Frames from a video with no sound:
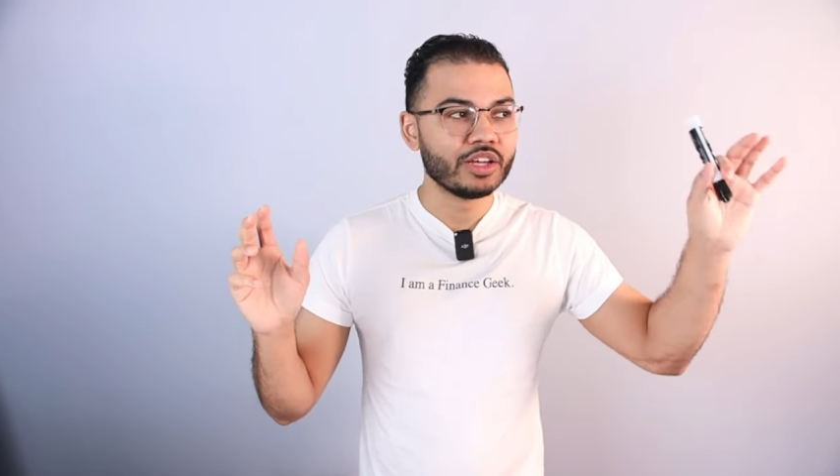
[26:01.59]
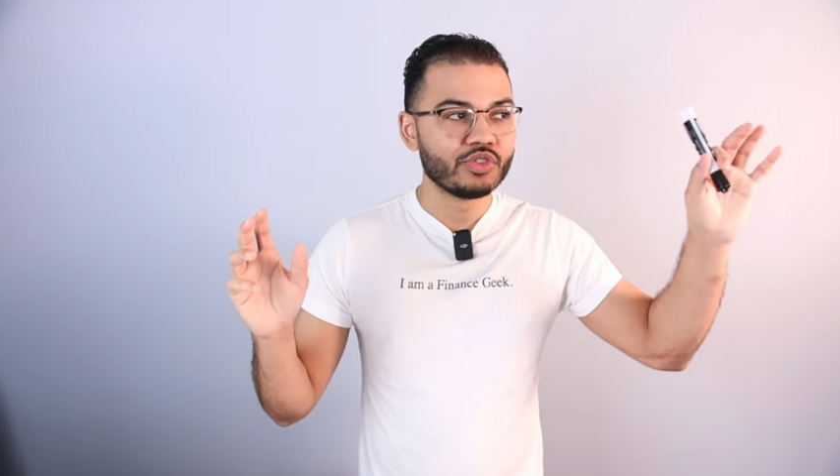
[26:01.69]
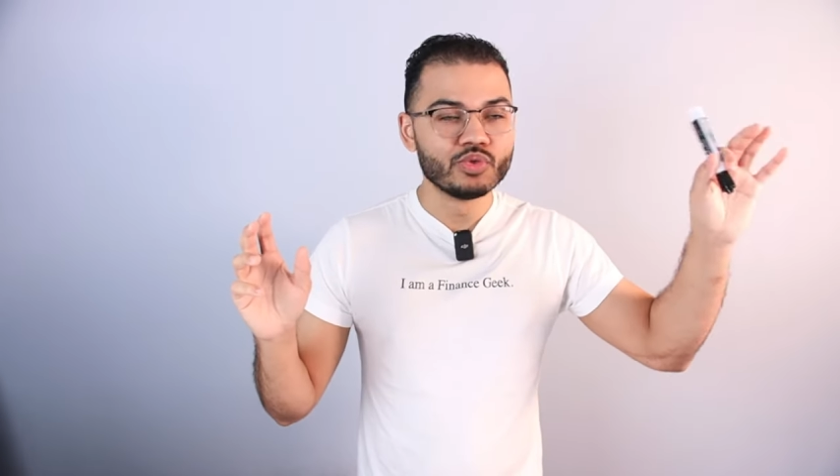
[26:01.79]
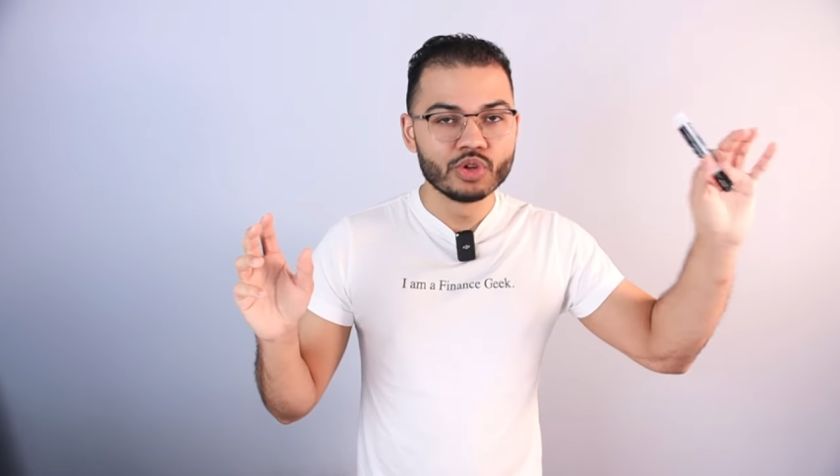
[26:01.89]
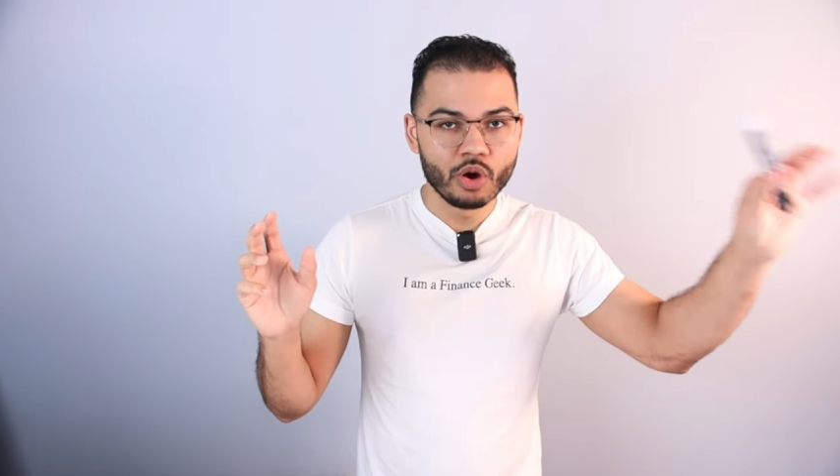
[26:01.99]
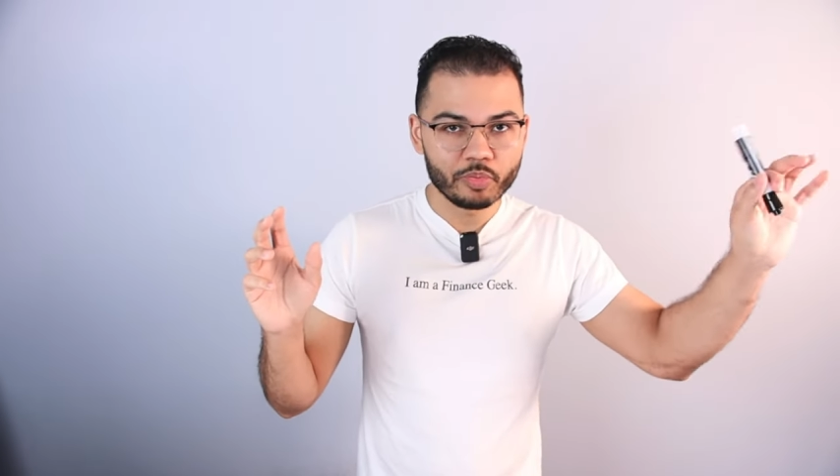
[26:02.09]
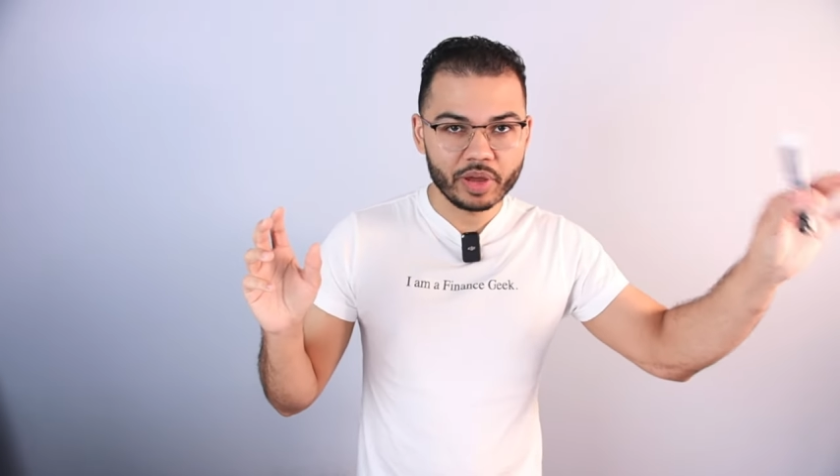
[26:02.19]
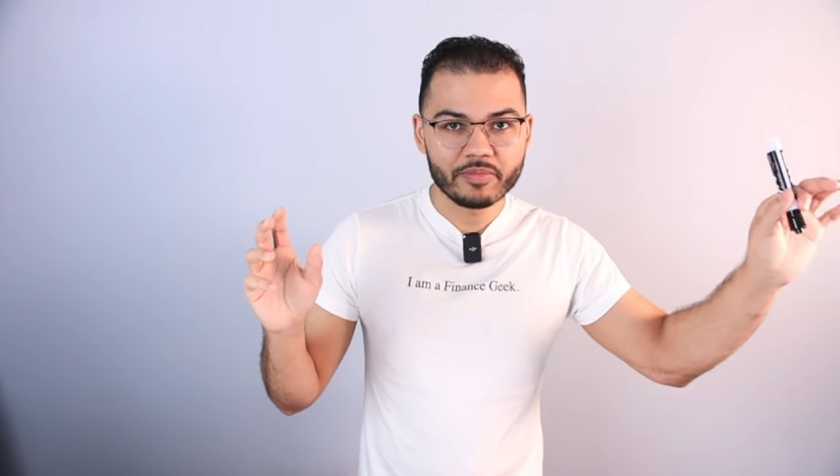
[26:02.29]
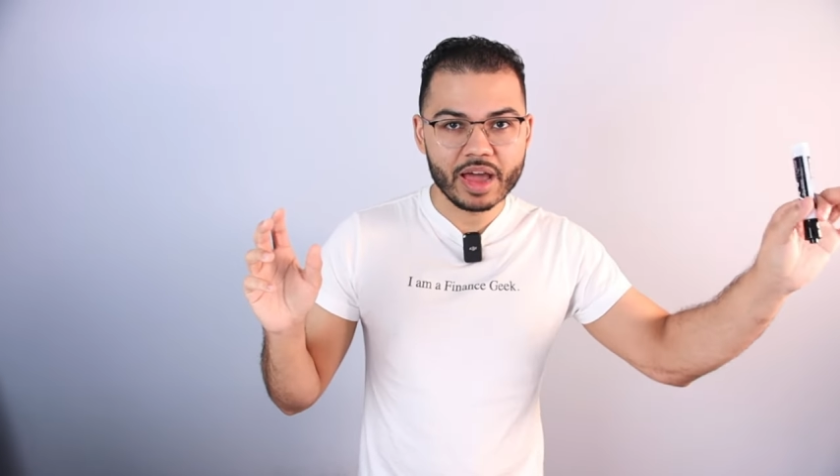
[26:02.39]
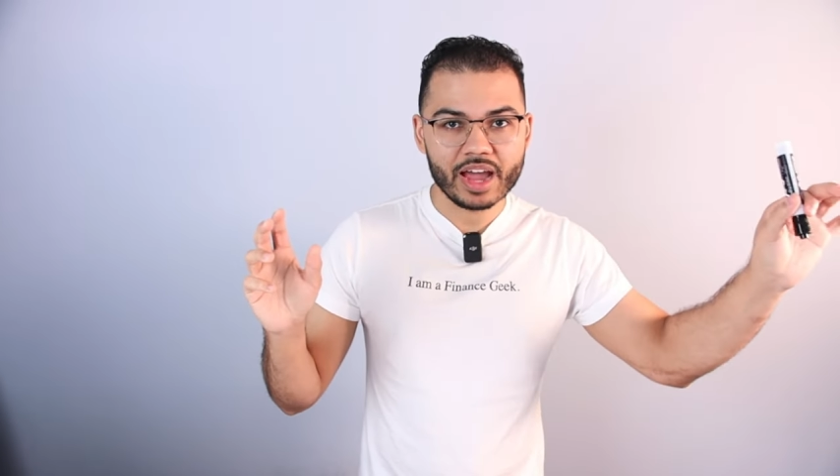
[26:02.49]
If you don't
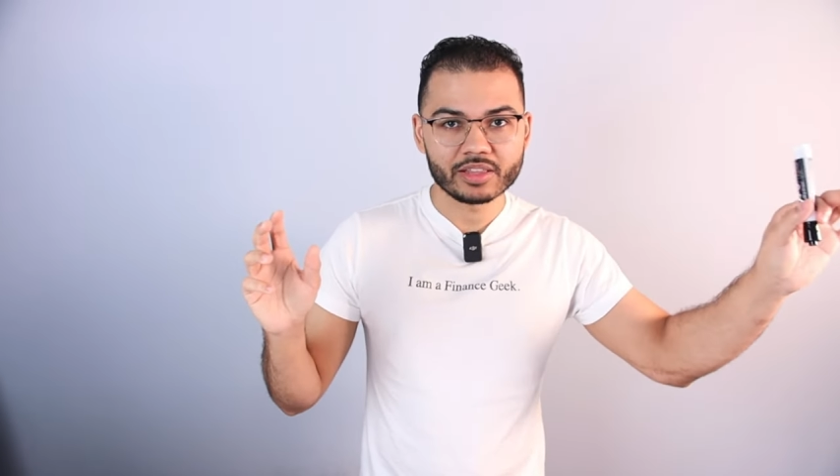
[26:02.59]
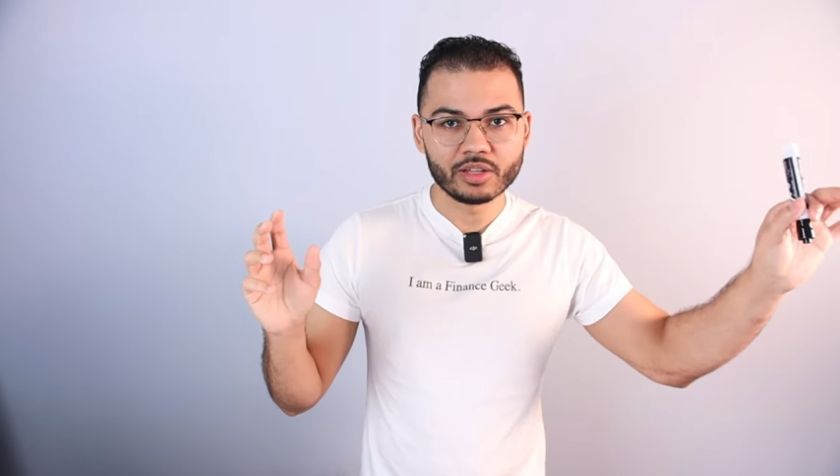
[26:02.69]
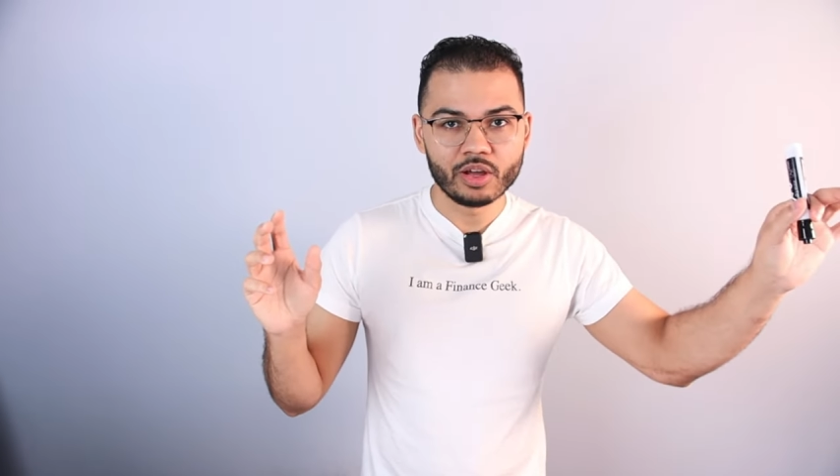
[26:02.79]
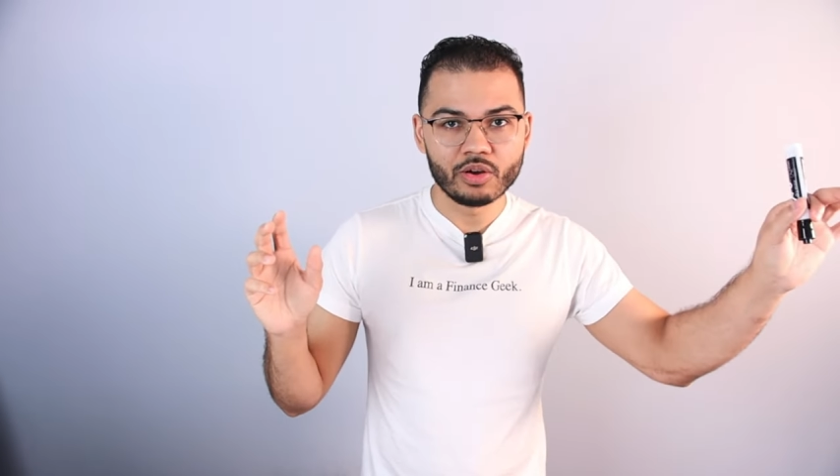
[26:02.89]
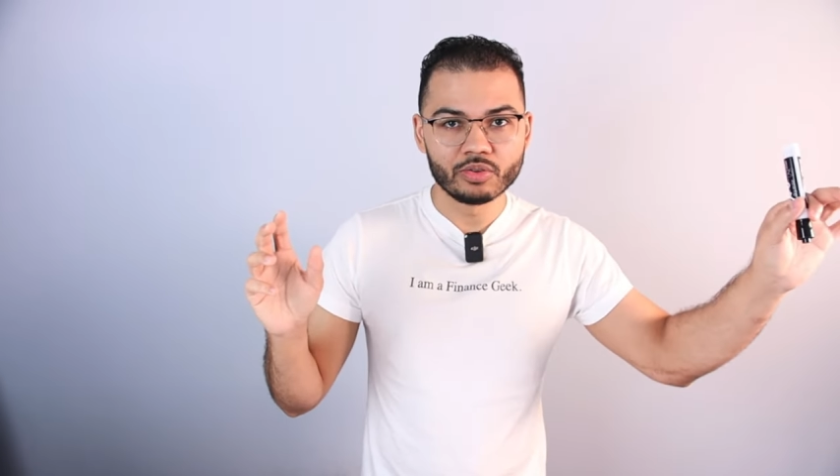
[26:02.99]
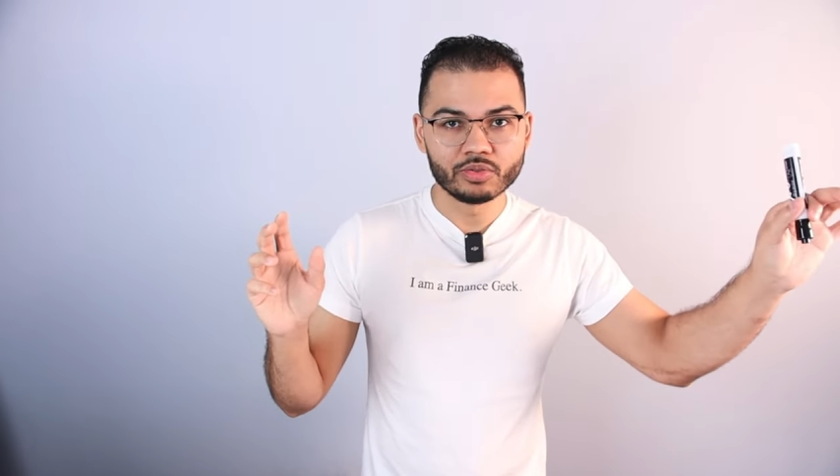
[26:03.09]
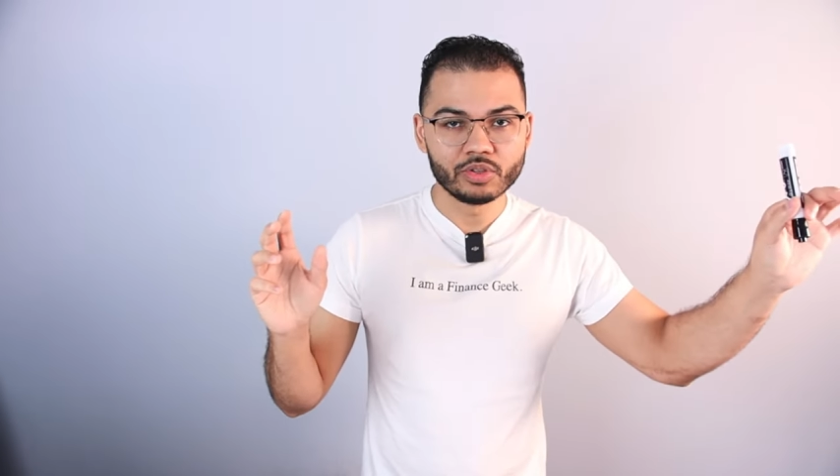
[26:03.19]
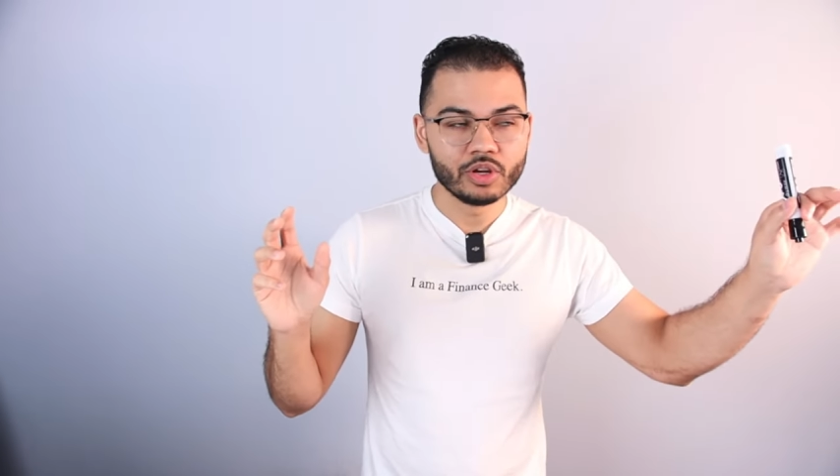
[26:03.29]
pay back the loan,